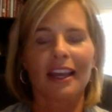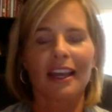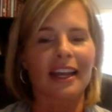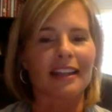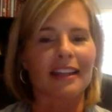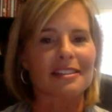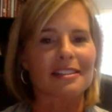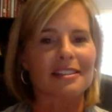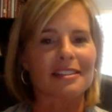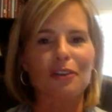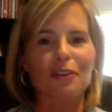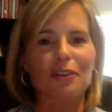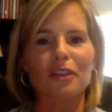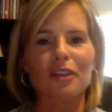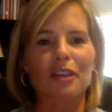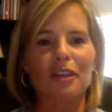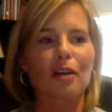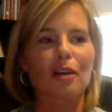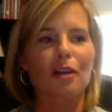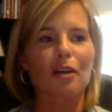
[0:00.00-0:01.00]
And centers
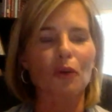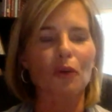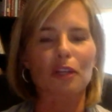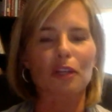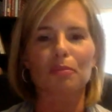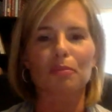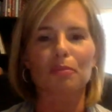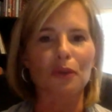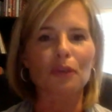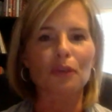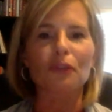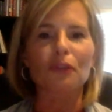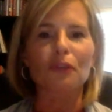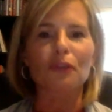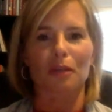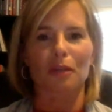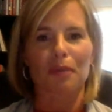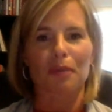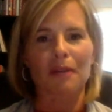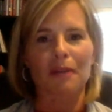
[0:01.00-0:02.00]
ended up working
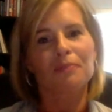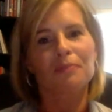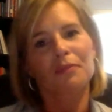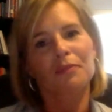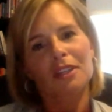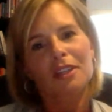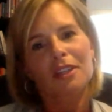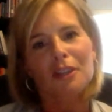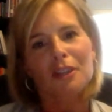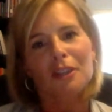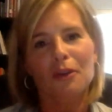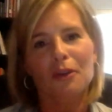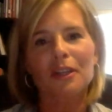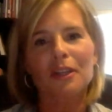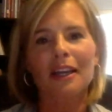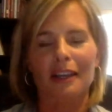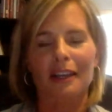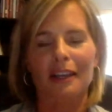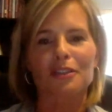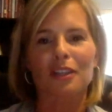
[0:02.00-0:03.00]
beautifully. But, you know,
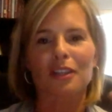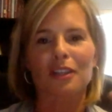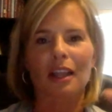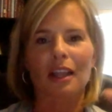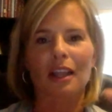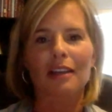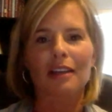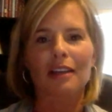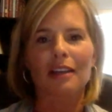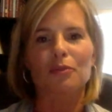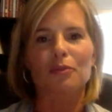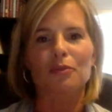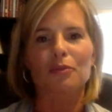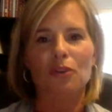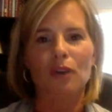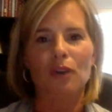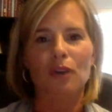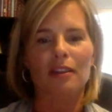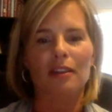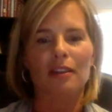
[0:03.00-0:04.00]
again, it's a lot of times we
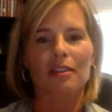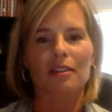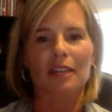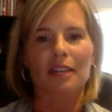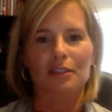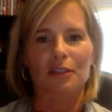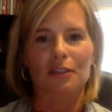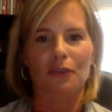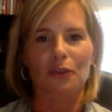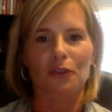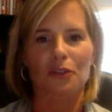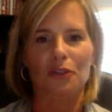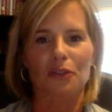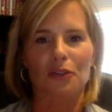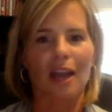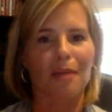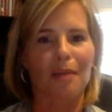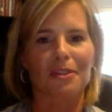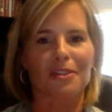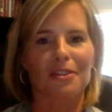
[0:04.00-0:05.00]
try things the first
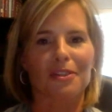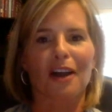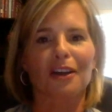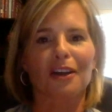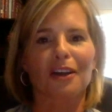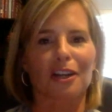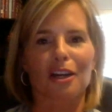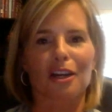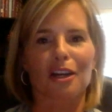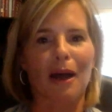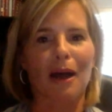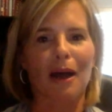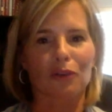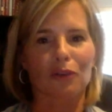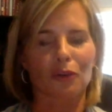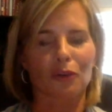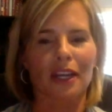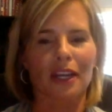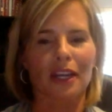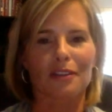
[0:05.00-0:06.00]
time, it's not going to come out
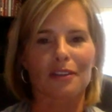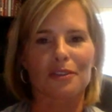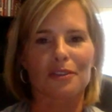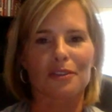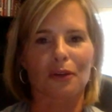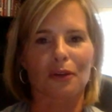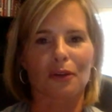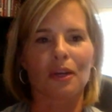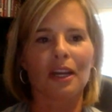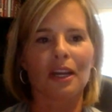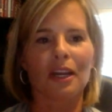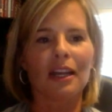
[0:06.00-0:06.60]
great. So